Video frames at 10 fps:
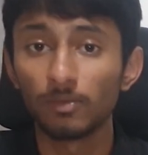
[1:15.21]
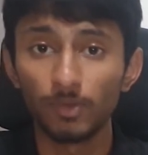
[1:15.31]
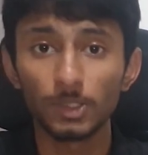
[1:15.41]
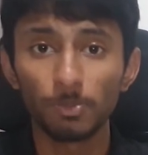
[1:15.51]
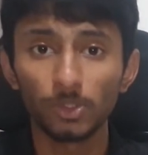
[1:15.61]

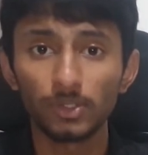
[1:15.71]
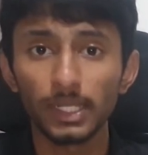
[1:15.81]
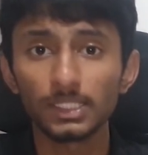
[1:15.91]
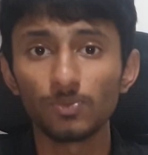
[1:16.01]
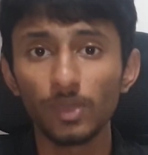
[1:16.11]
which
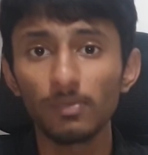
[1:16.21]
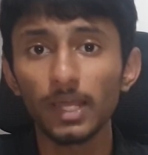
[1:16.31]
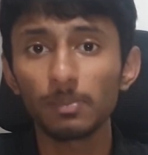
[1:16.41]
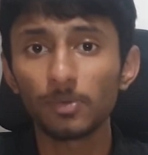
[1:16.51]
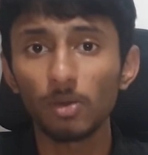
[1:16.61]
portrays
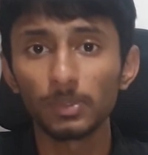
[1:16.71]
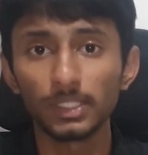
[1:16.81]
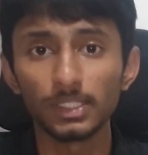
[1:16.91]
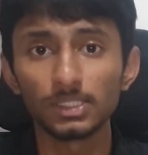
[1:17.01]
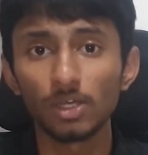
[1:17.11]
wave-like
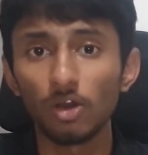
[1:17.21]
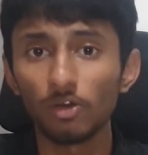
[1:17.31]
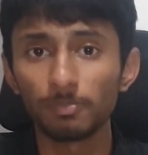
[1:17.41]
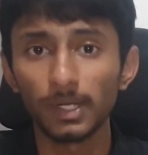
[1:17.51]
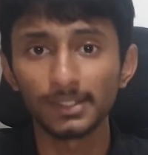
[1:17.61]
properties
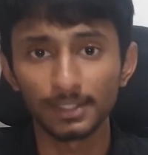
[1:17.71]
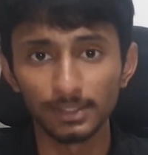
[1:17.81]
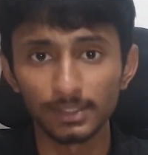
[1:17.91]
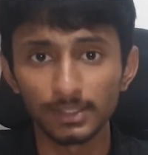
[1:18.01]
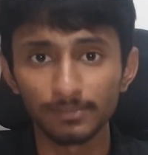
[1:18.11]
of
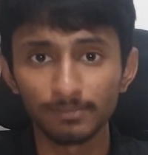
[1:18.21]
particles.